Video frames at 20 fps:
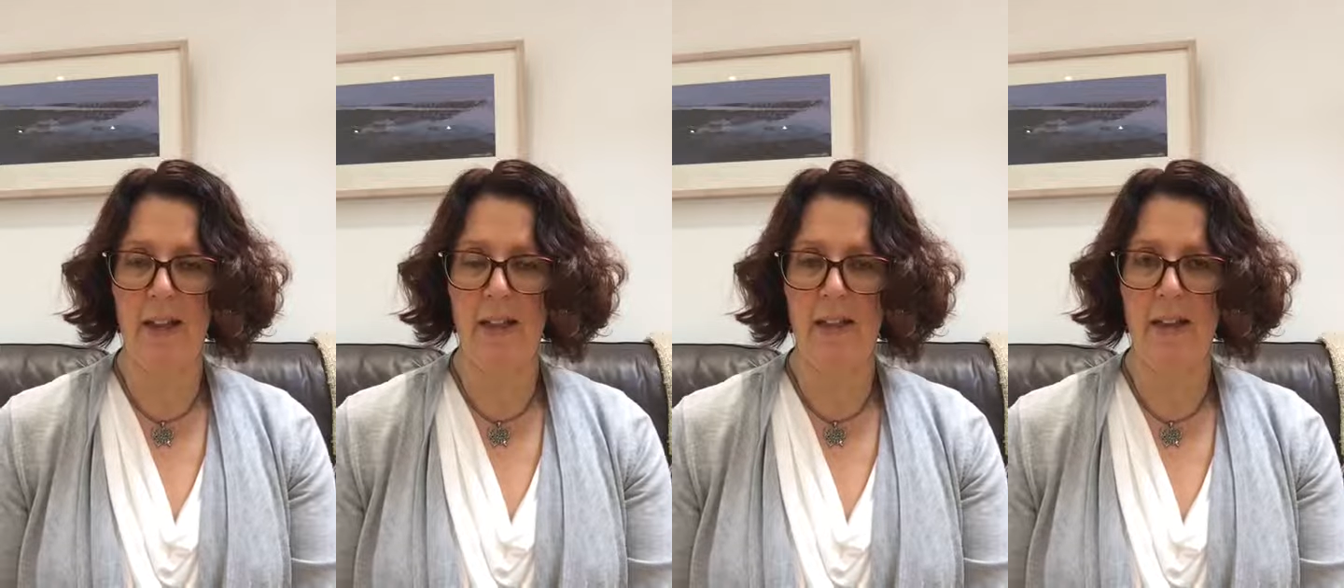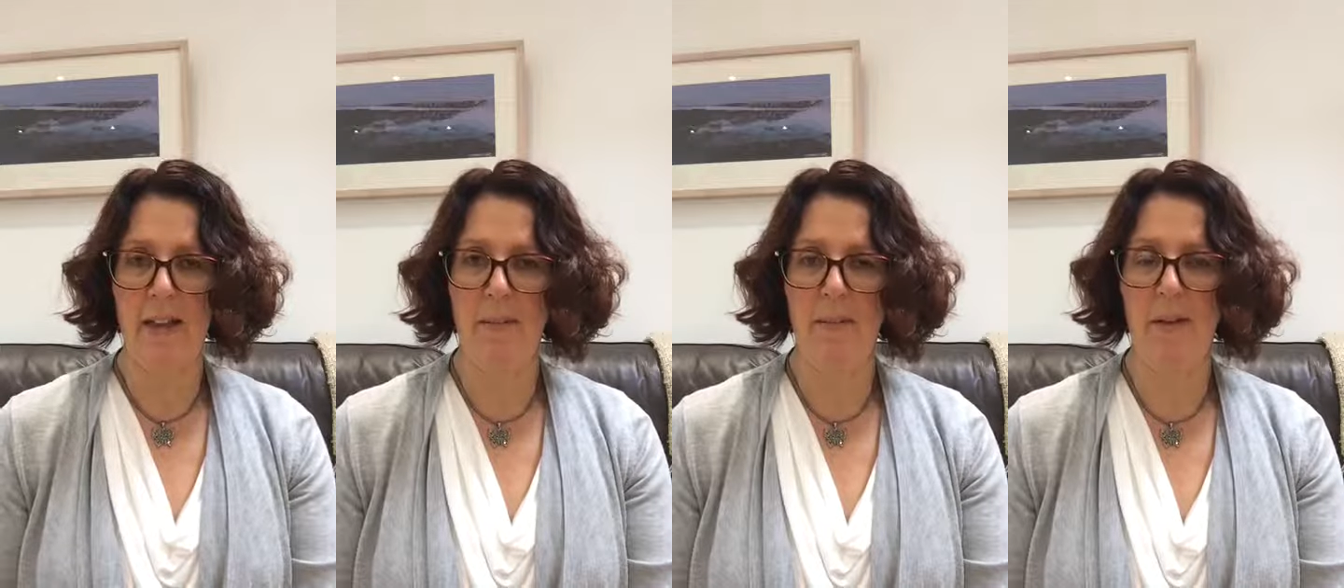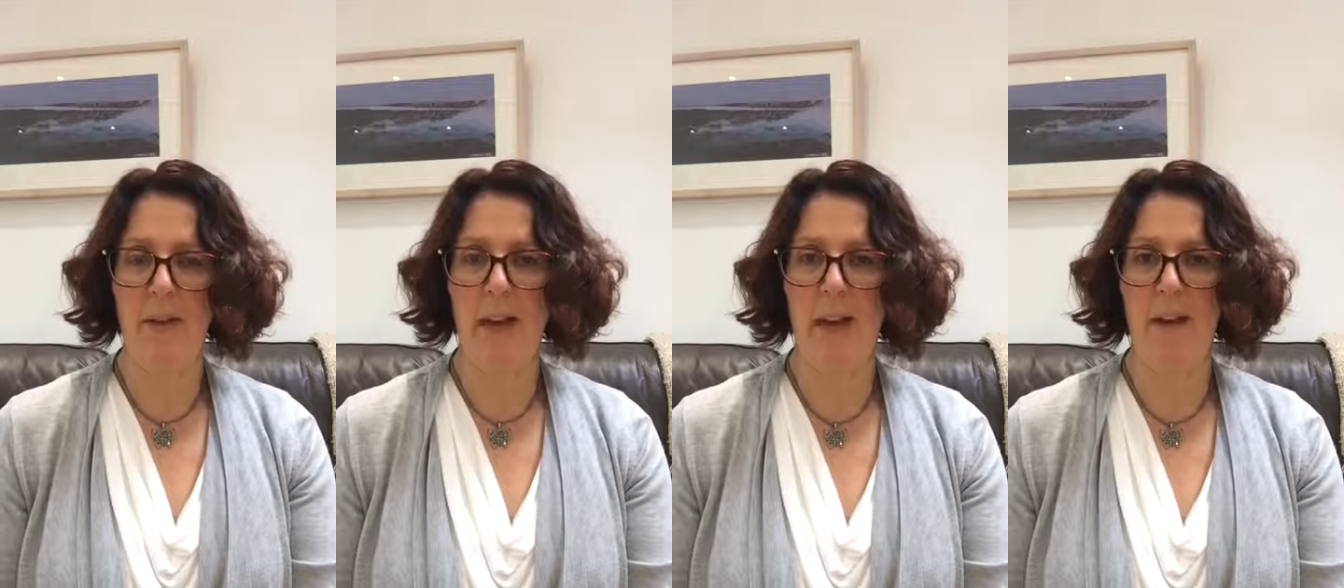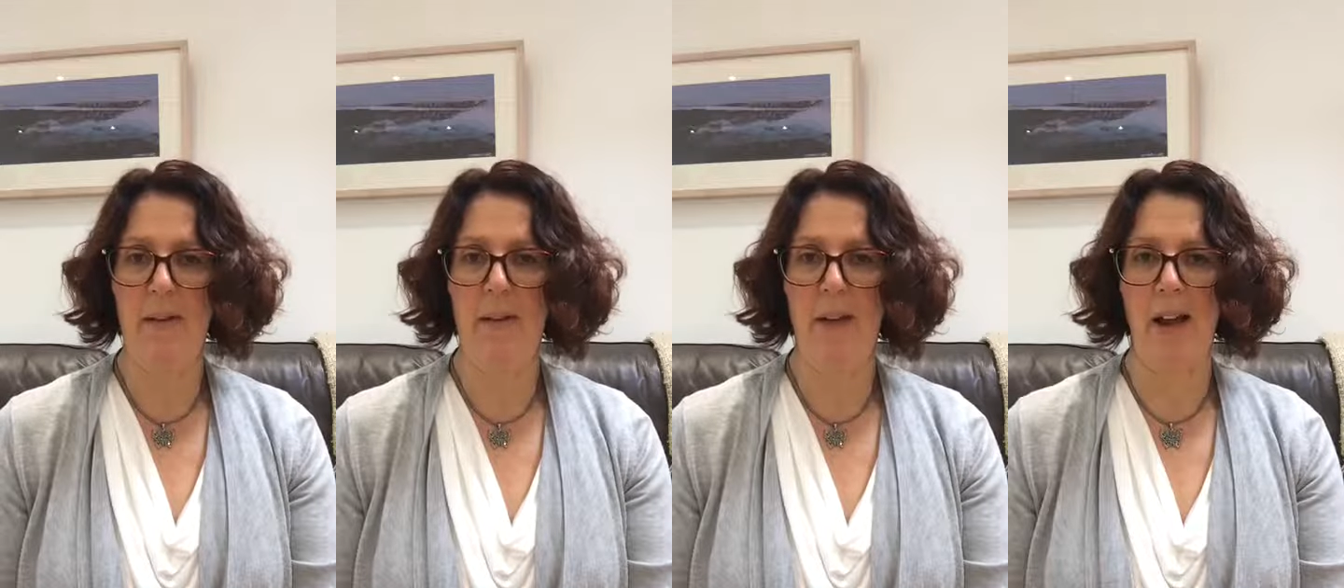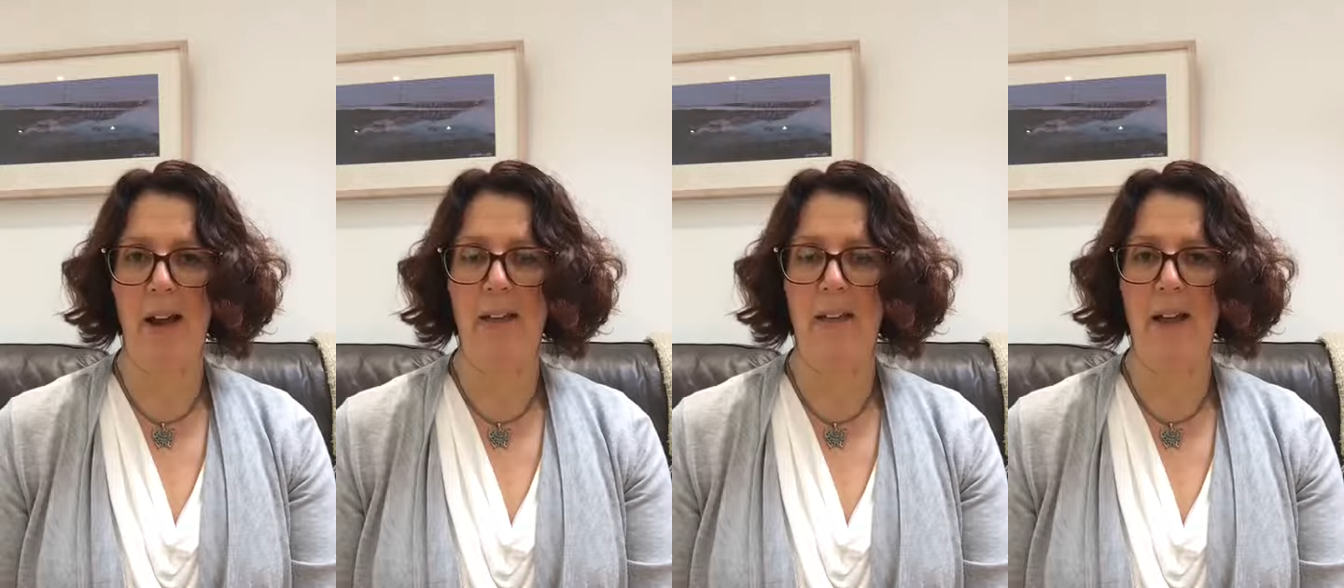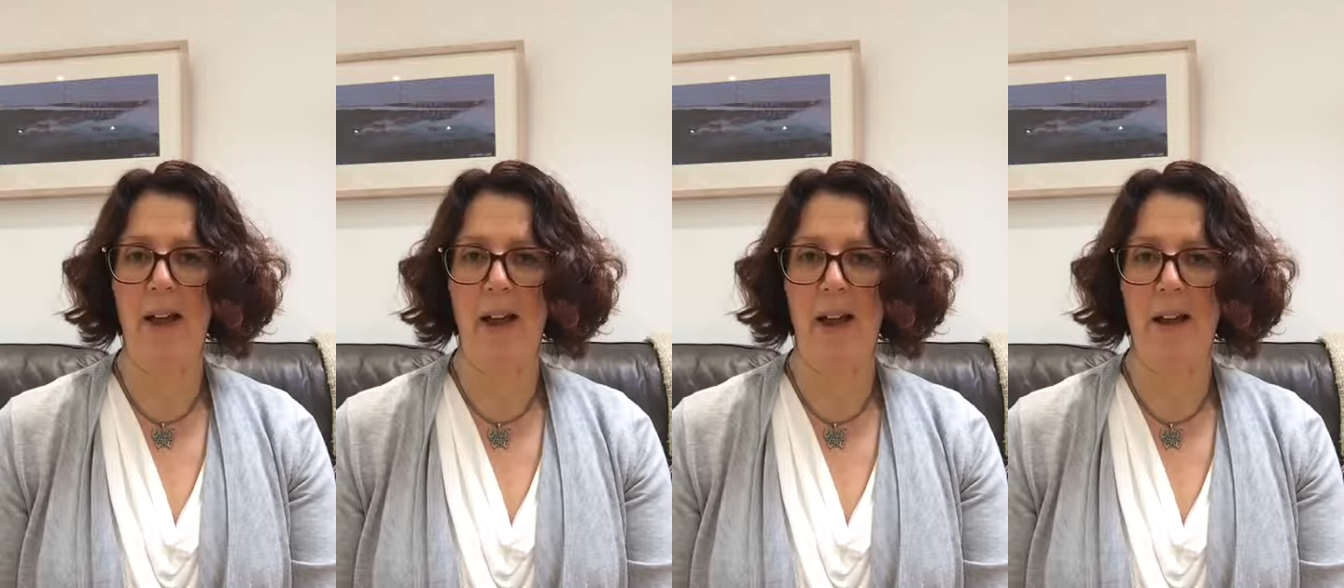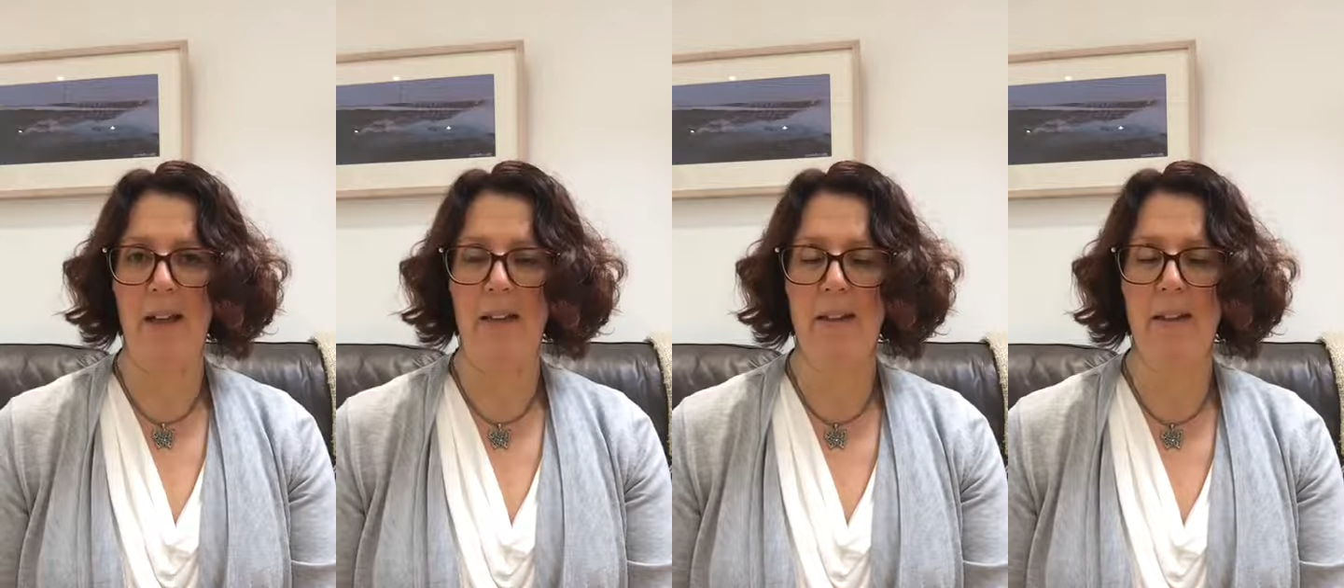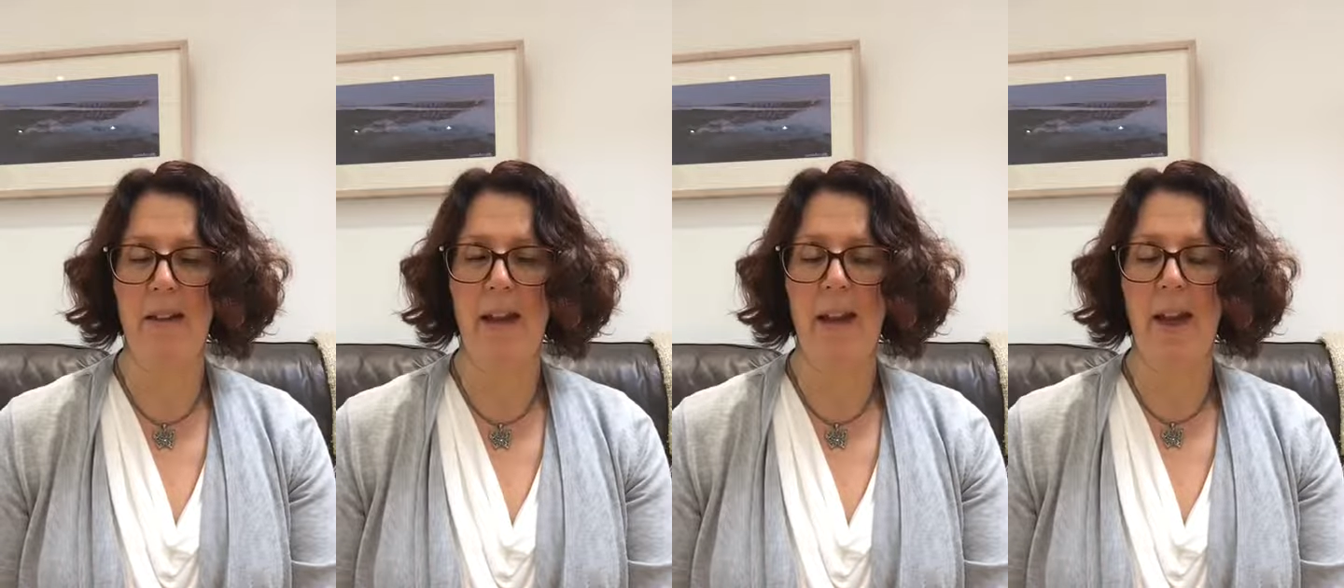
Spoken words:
dip down like that.